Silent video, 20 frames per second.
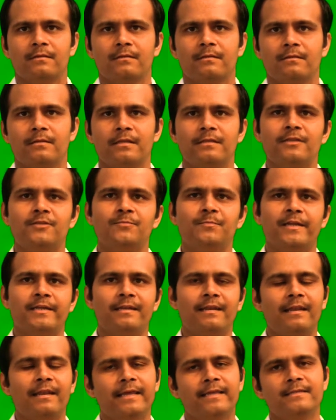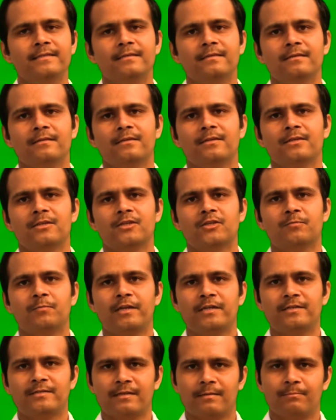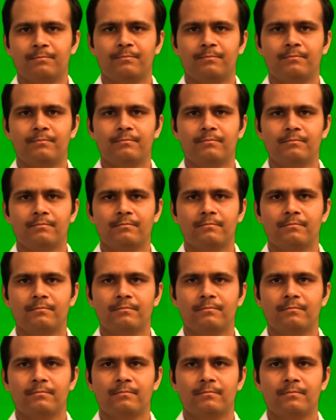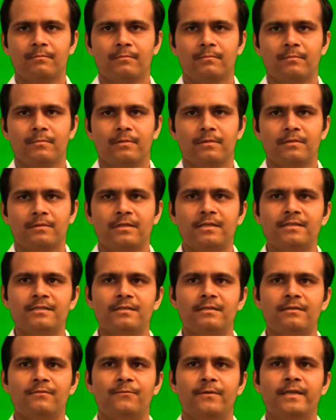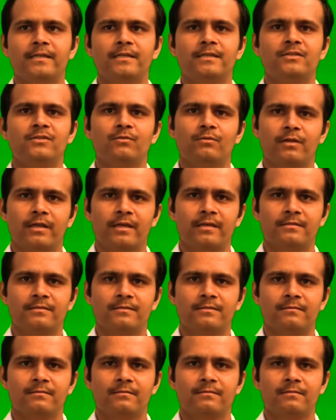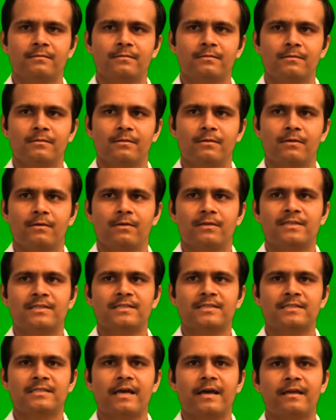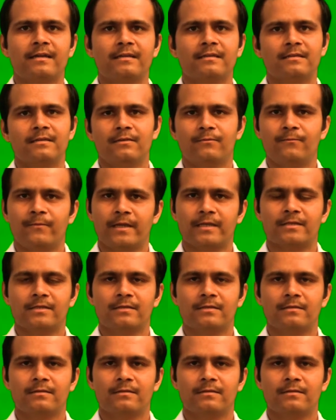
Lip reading: then the spectral line splits up. This effect is known as star effect.